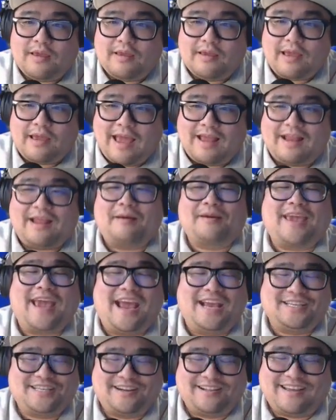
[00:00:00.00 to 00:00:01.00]
and
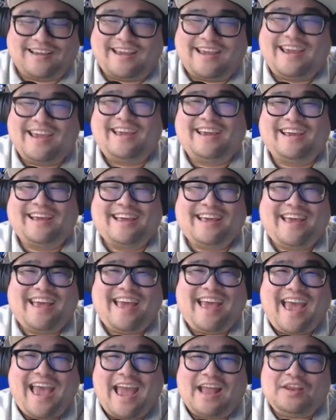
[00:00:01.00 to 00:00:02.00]
occasionally,
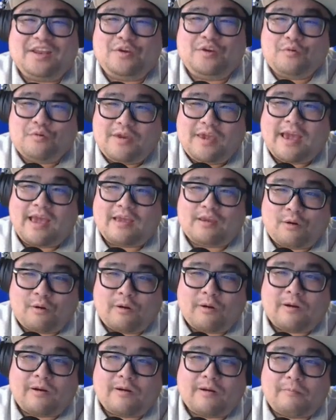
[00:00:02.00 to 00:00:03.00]
and you get
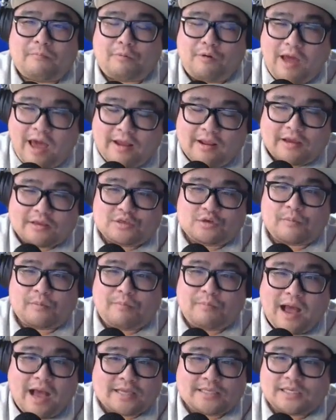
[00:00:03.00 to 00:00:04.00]
your product, your
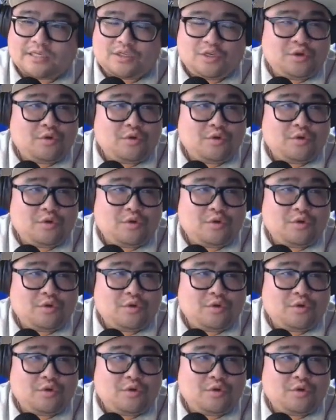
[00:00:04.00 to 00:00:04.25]
boxes.